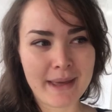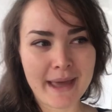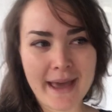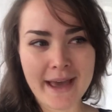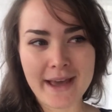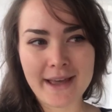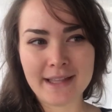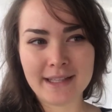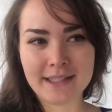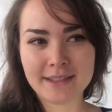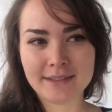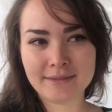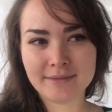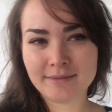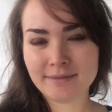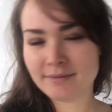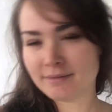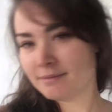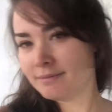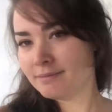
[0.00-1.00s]
about
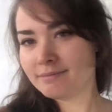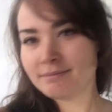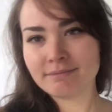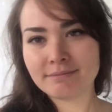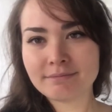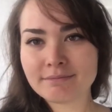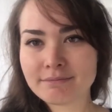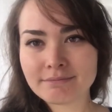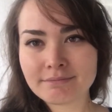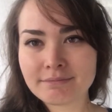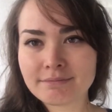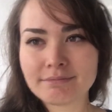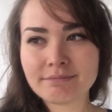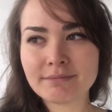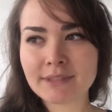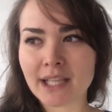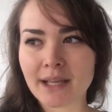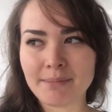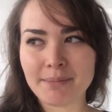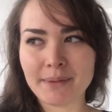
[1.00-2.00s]

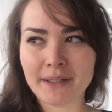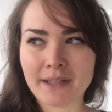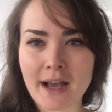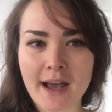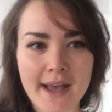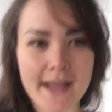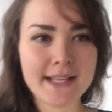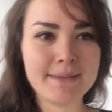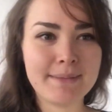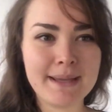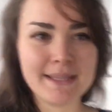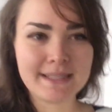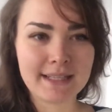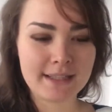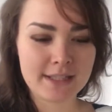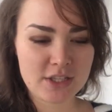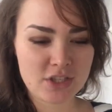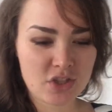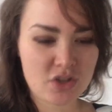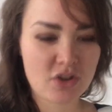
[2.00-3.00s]
a couple of guys
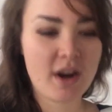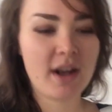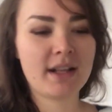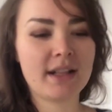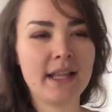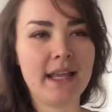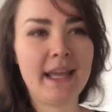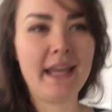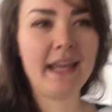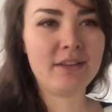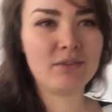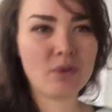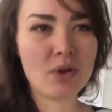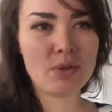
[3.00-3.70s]
basically struggling